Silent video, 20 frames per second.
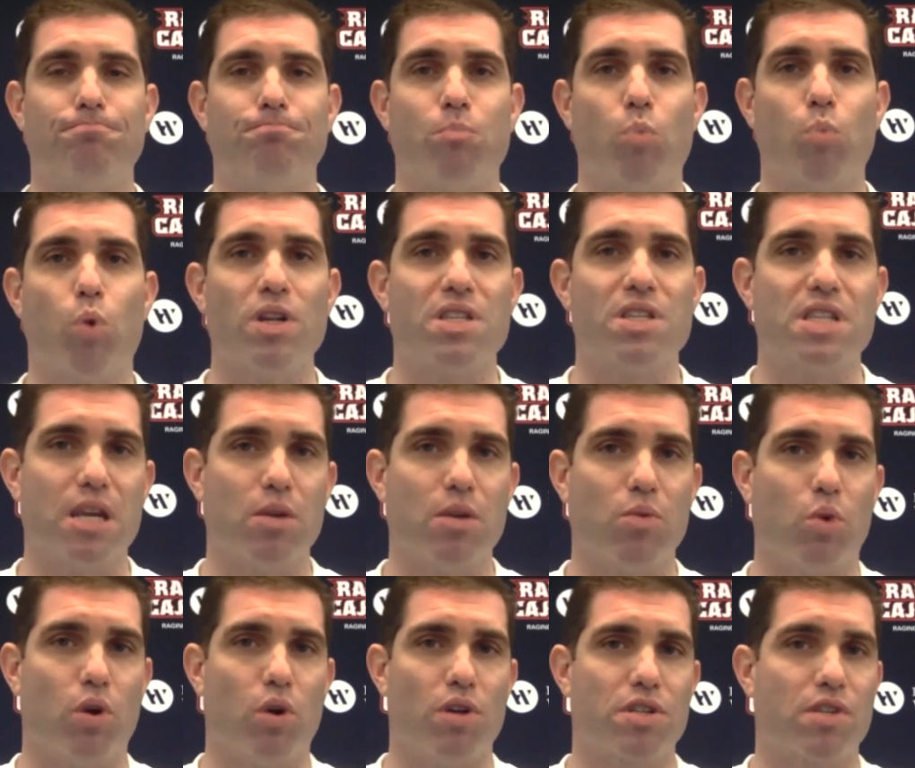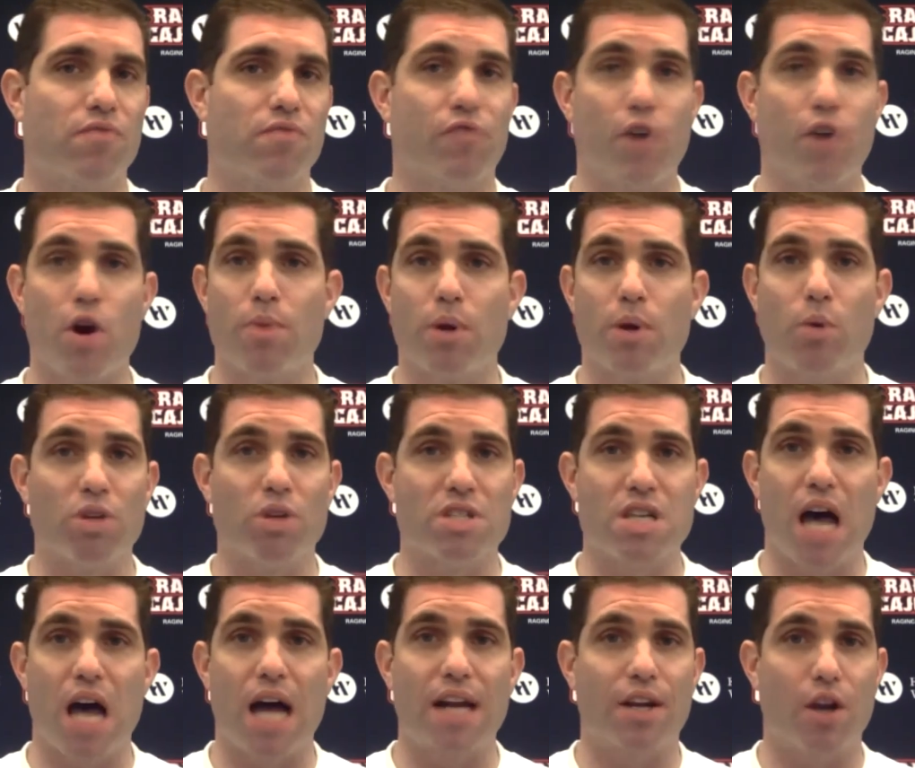Once it was confirmed it was
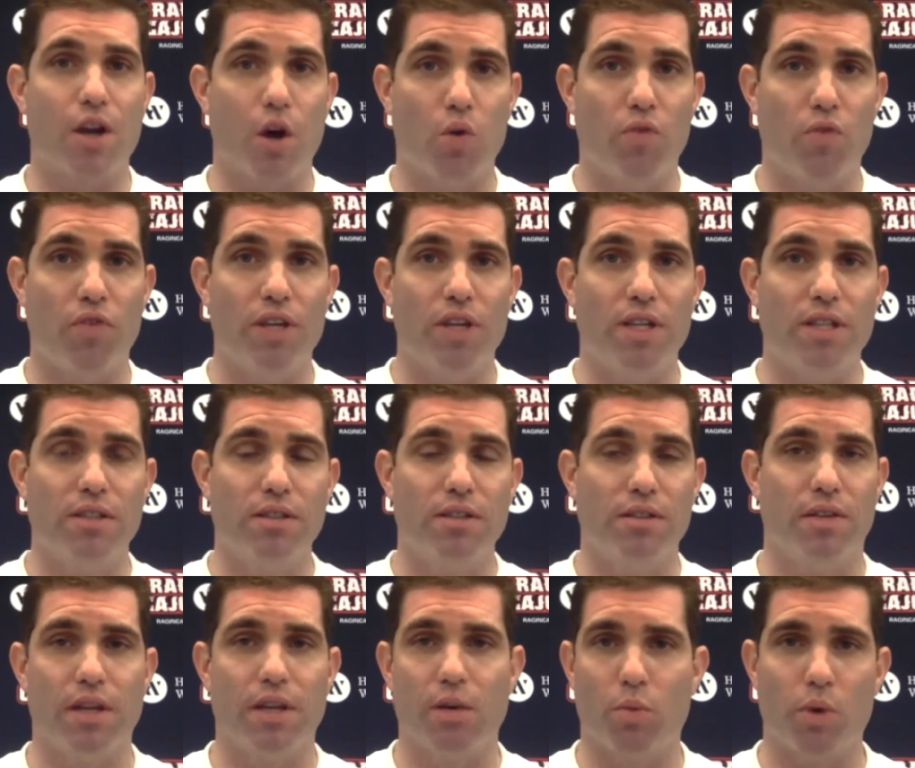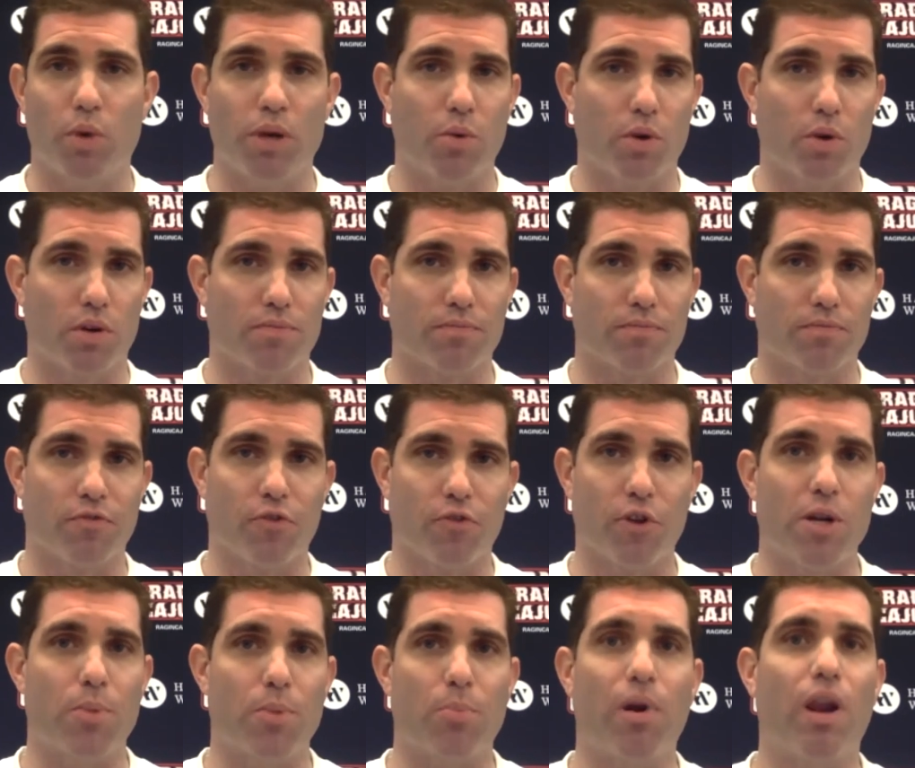not COVID, then we were
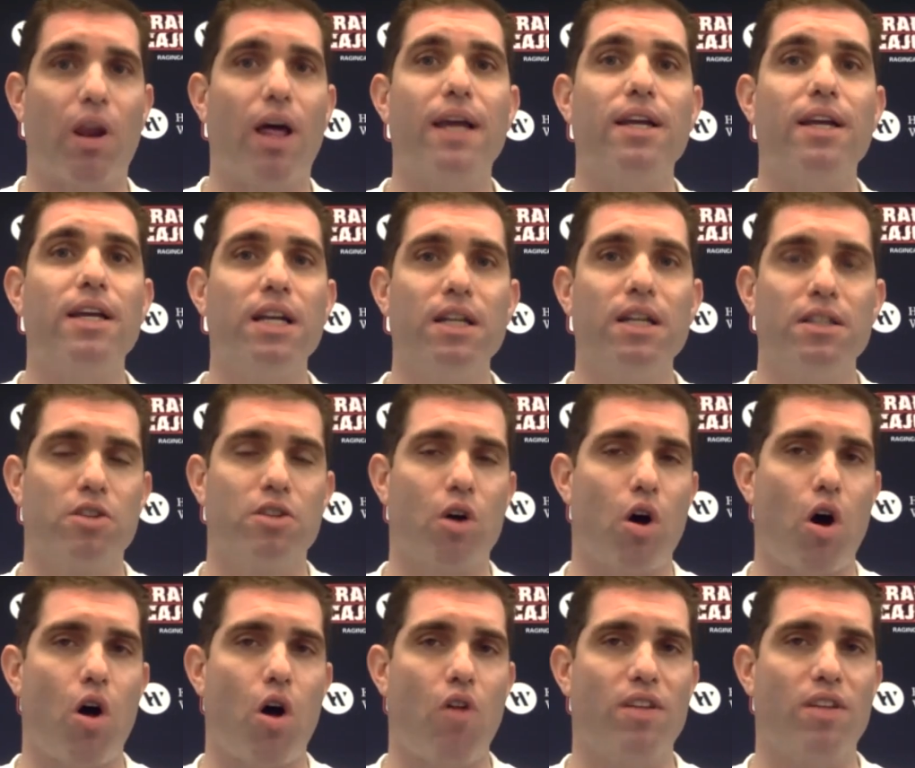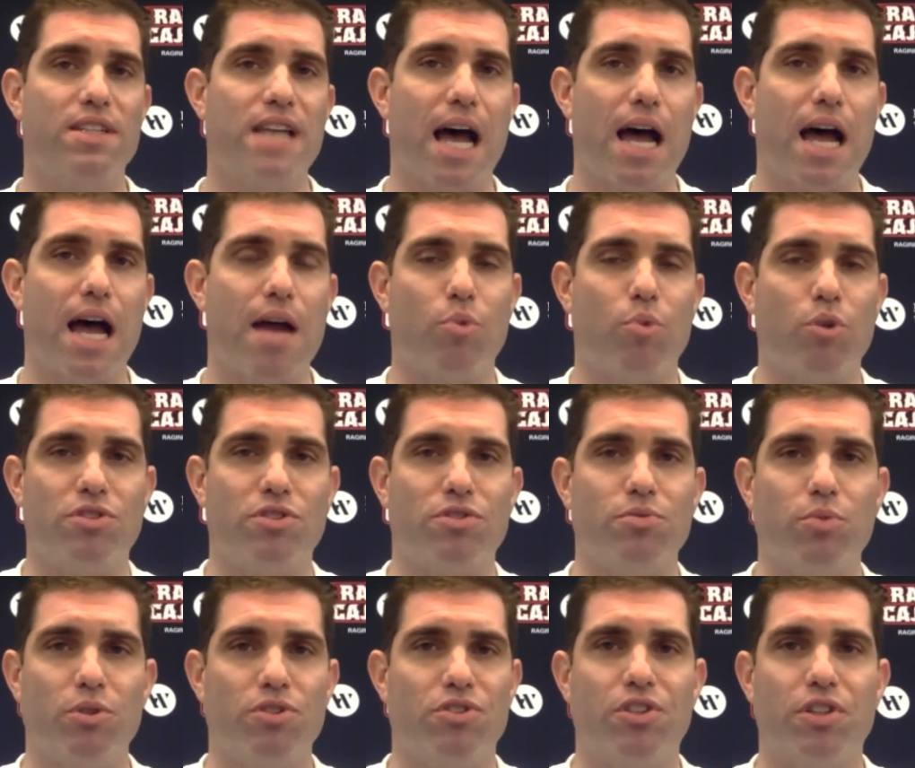free to play. So all the time
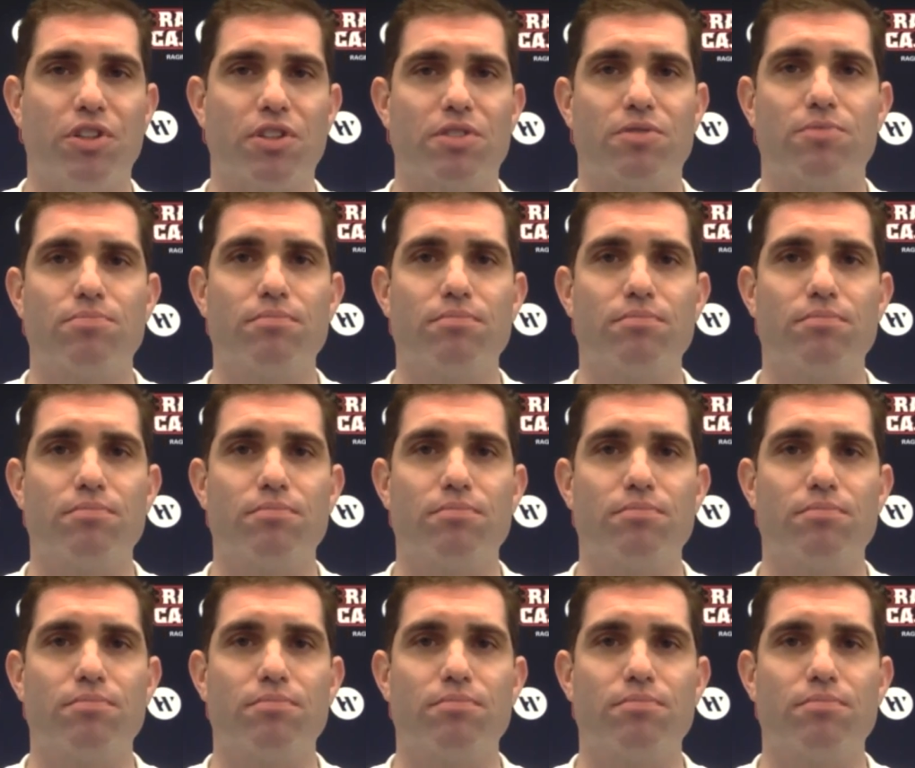was just